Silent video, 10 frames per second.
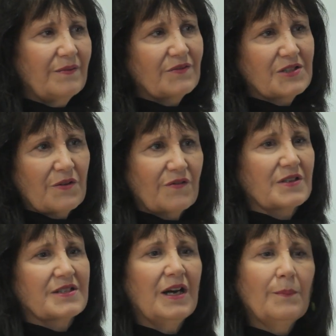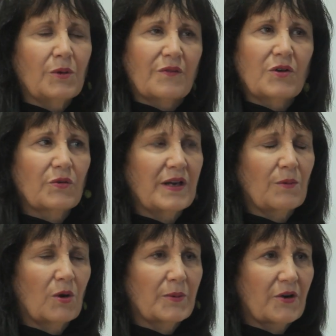So for example, if we're looking at
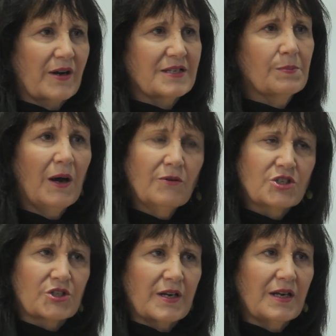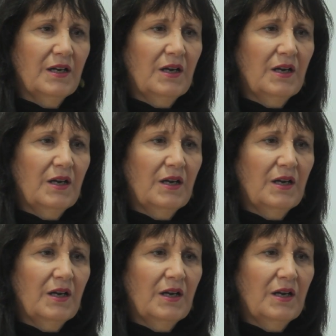Robert Gray's poetry,